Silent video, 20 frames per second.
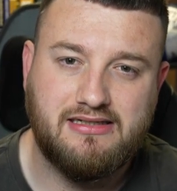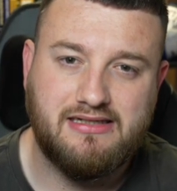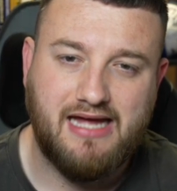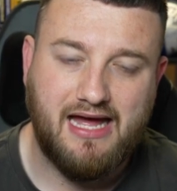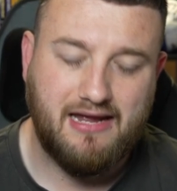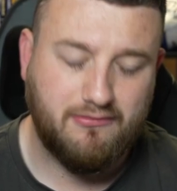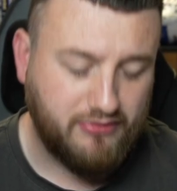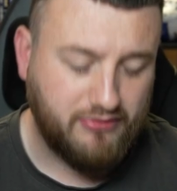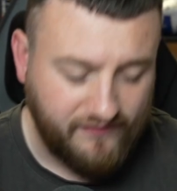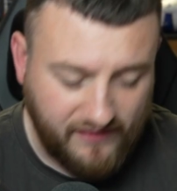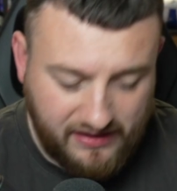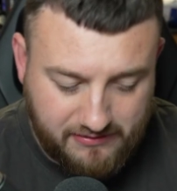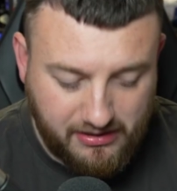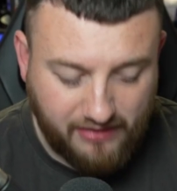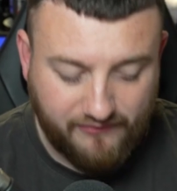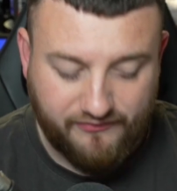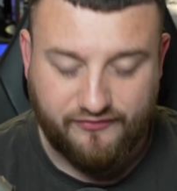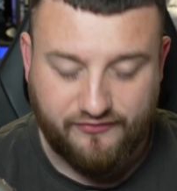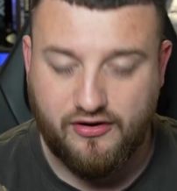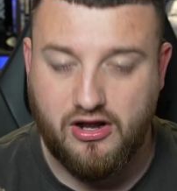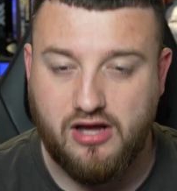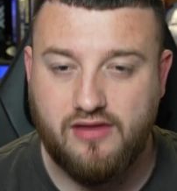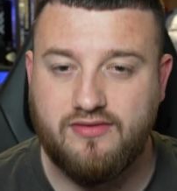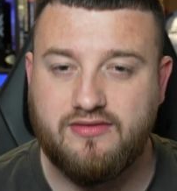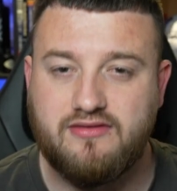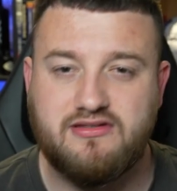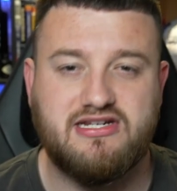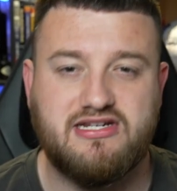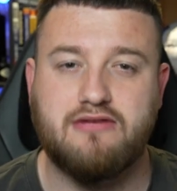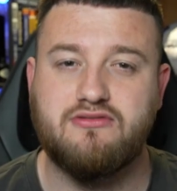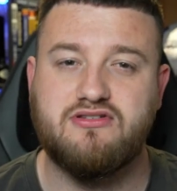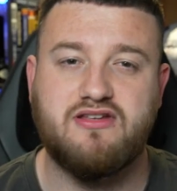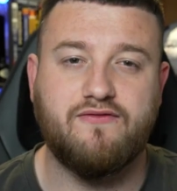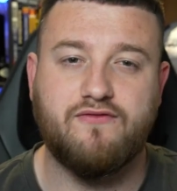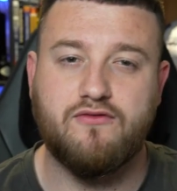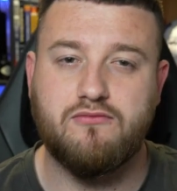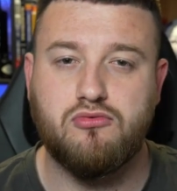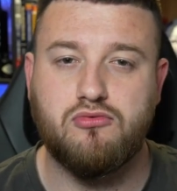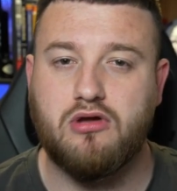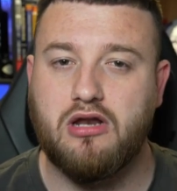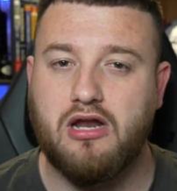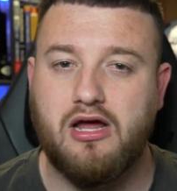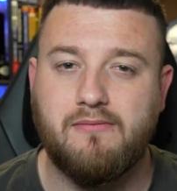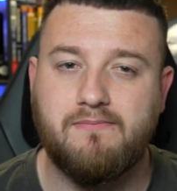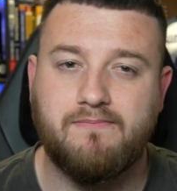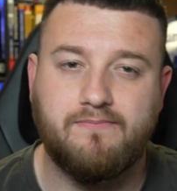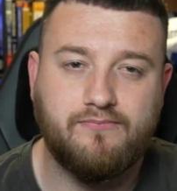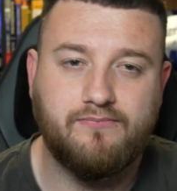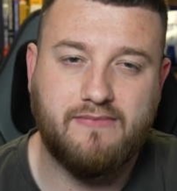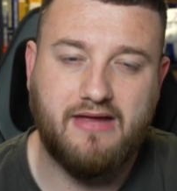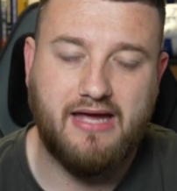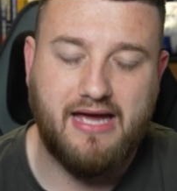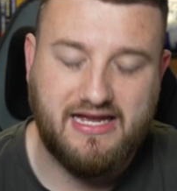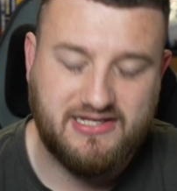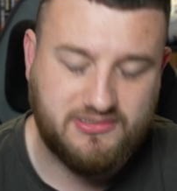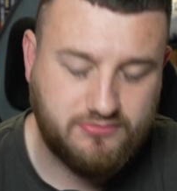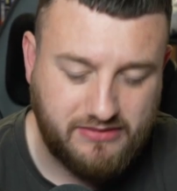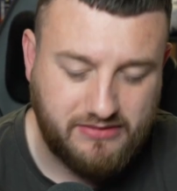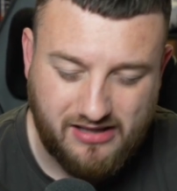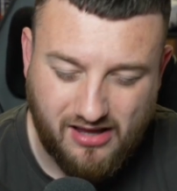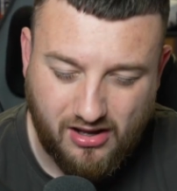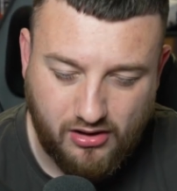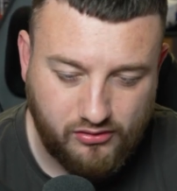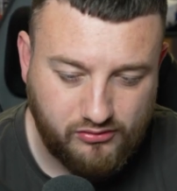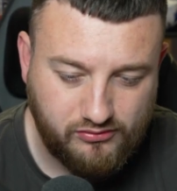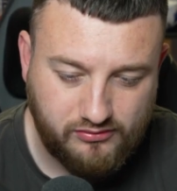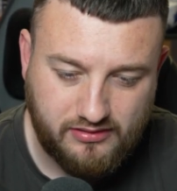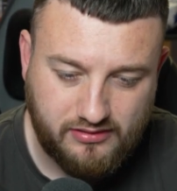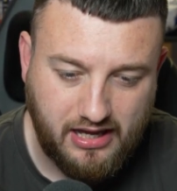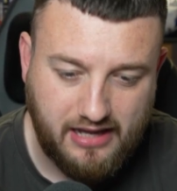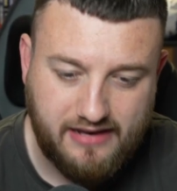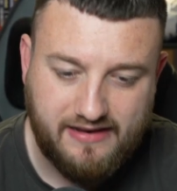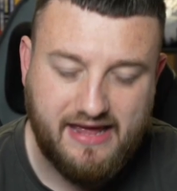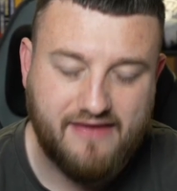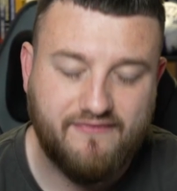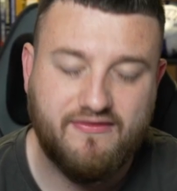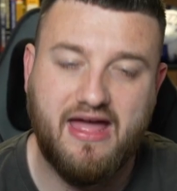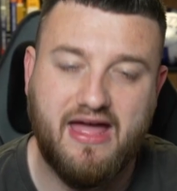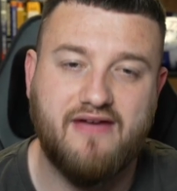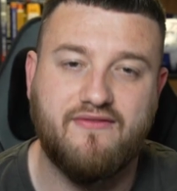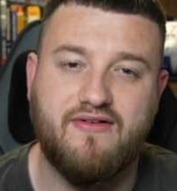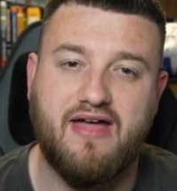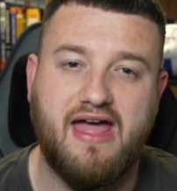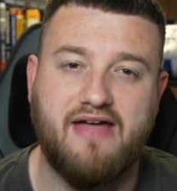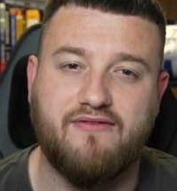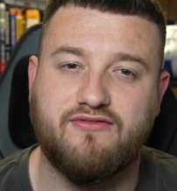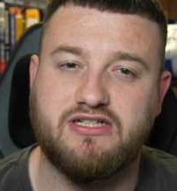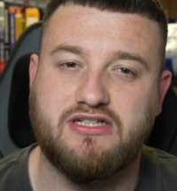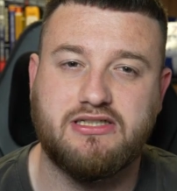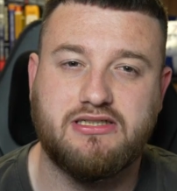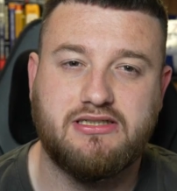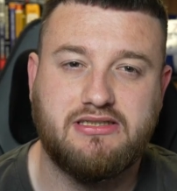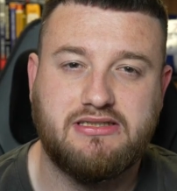And with him up front, Chelsea Football Club, as we know, are never, ever, ever